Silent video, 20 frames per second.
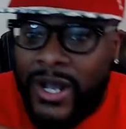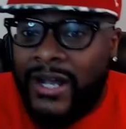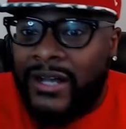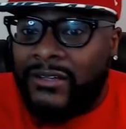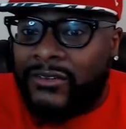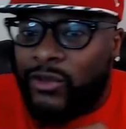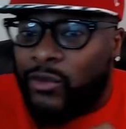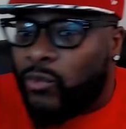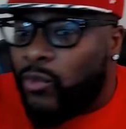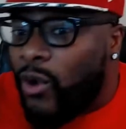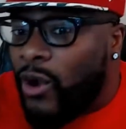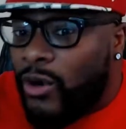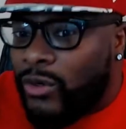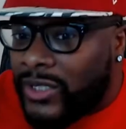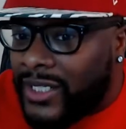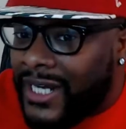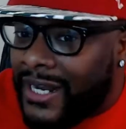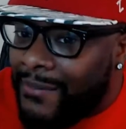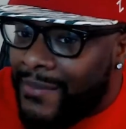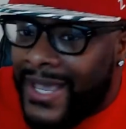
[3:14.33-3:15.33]
the road that
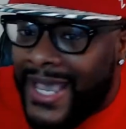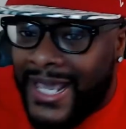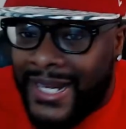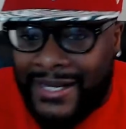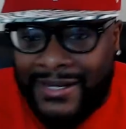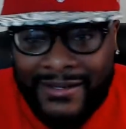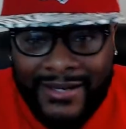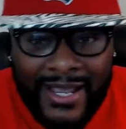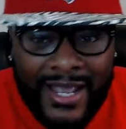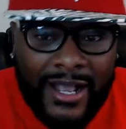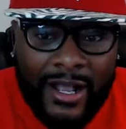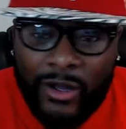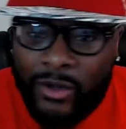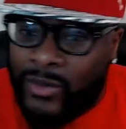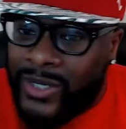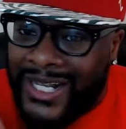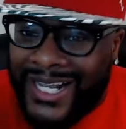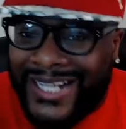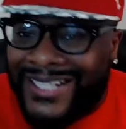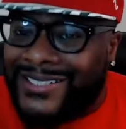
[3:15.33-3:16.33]
I'm heading down
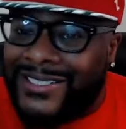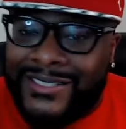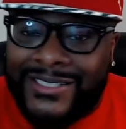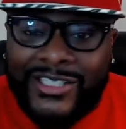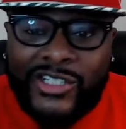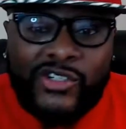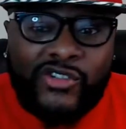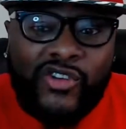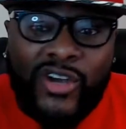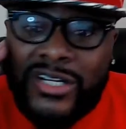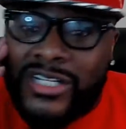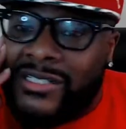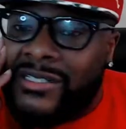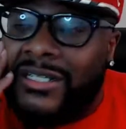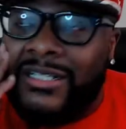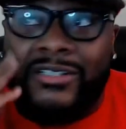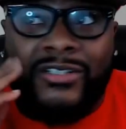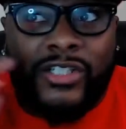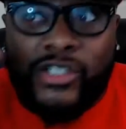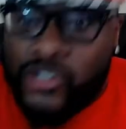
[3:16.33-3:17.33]
is a
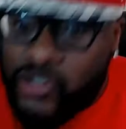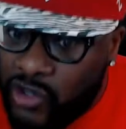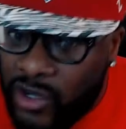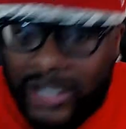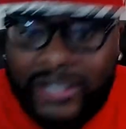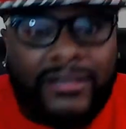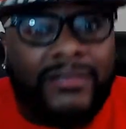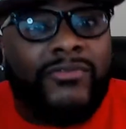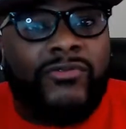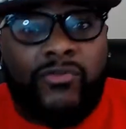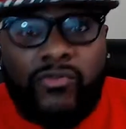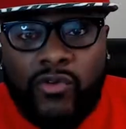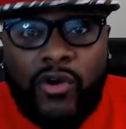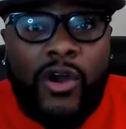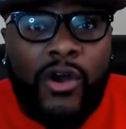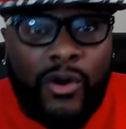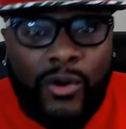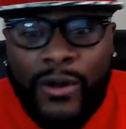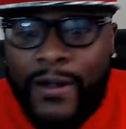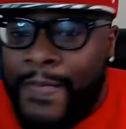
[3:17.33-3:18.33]
destructive road.
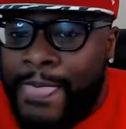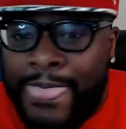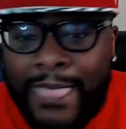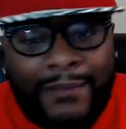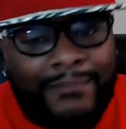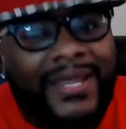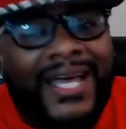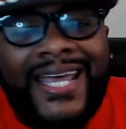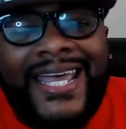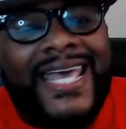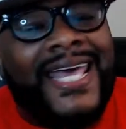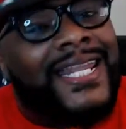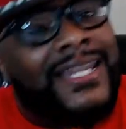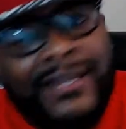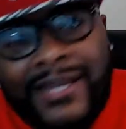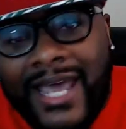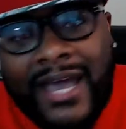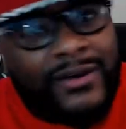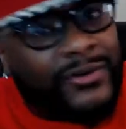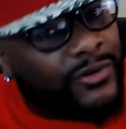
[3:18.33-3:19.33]
I'm not heading
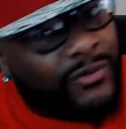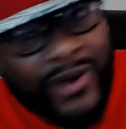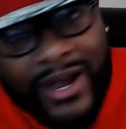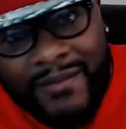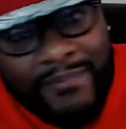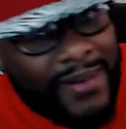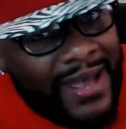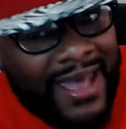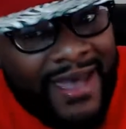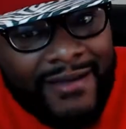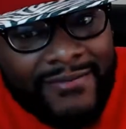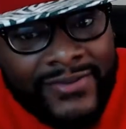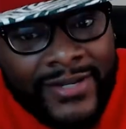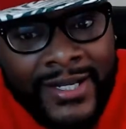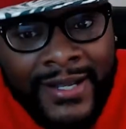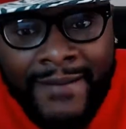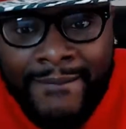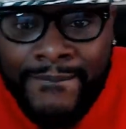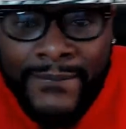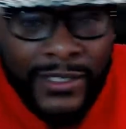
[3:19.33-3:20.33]
down the right path.
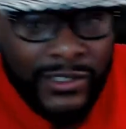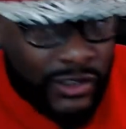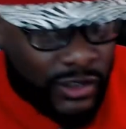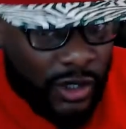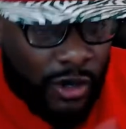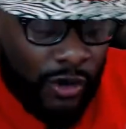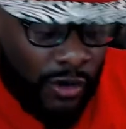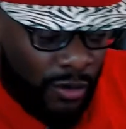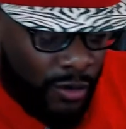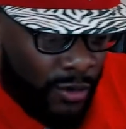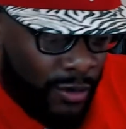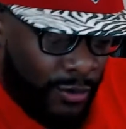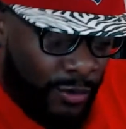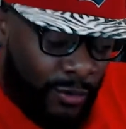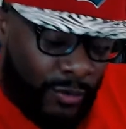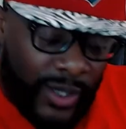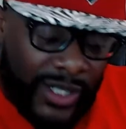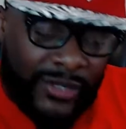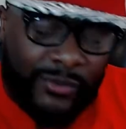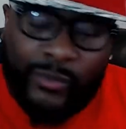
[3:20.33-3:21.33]
So
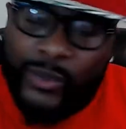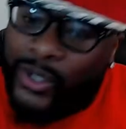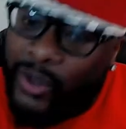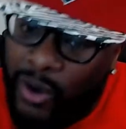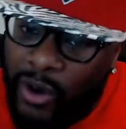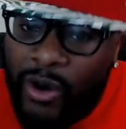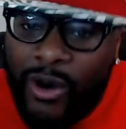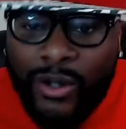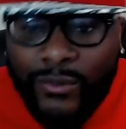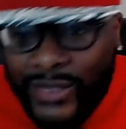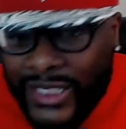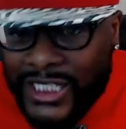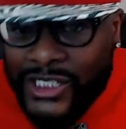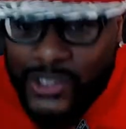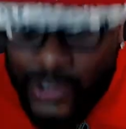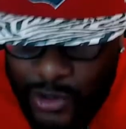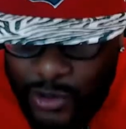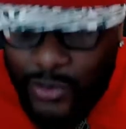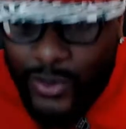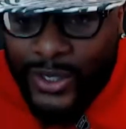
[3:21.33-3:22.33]
with all this
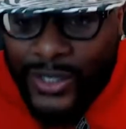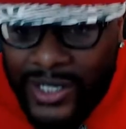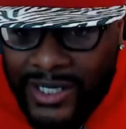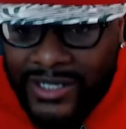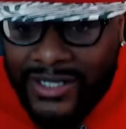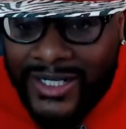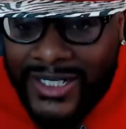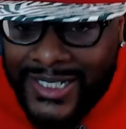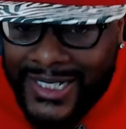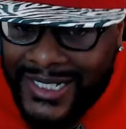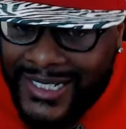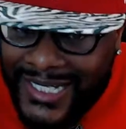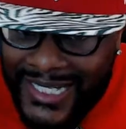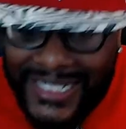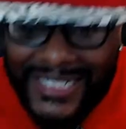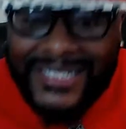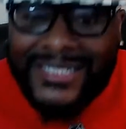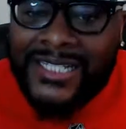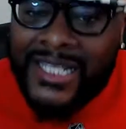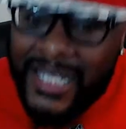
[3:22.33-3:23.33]
going on, it's
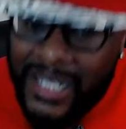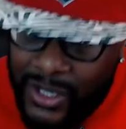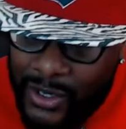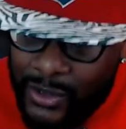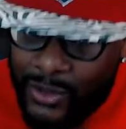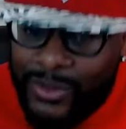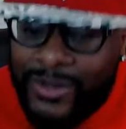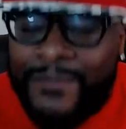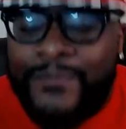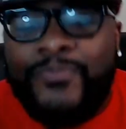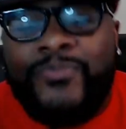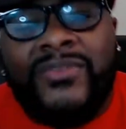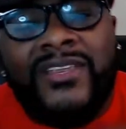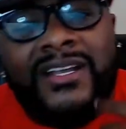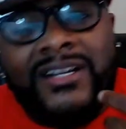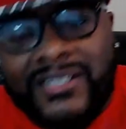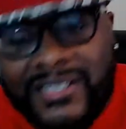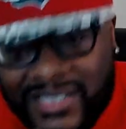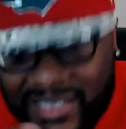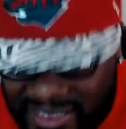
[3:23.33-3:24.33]
still
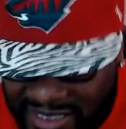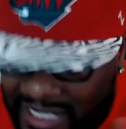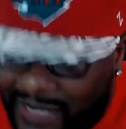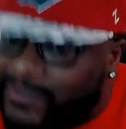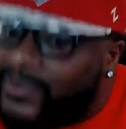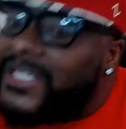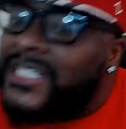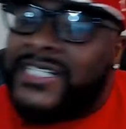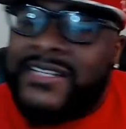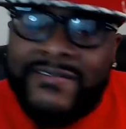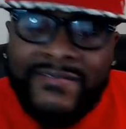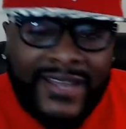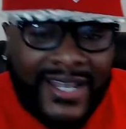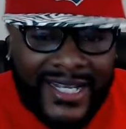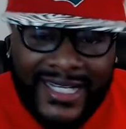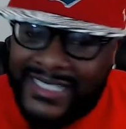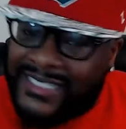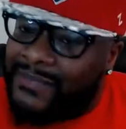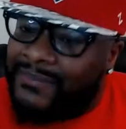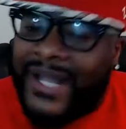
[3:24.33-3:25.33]
sleepless in Vegas.
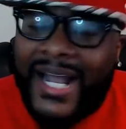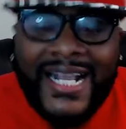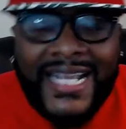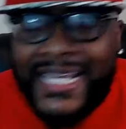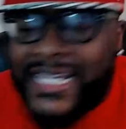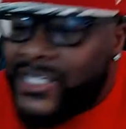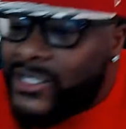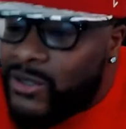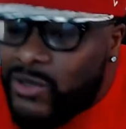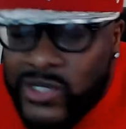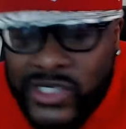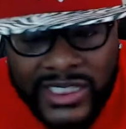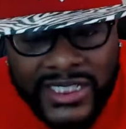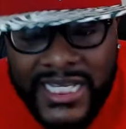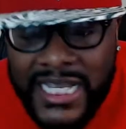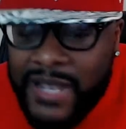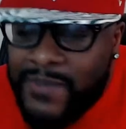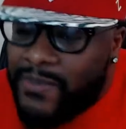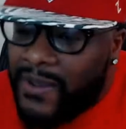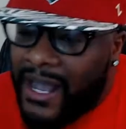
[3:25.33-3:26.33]
I'm not getting no sleep.
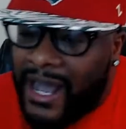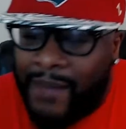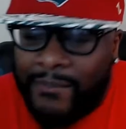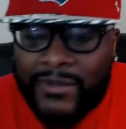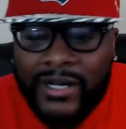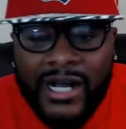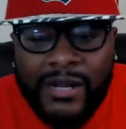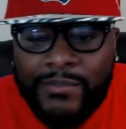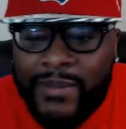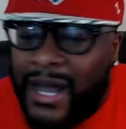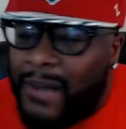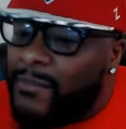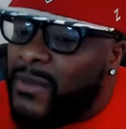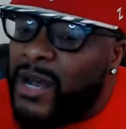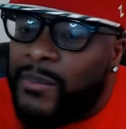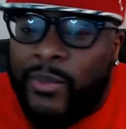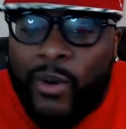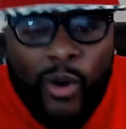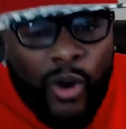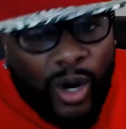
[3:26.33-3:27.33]
I'm up
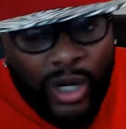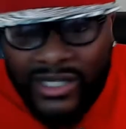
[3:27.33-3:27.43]
all the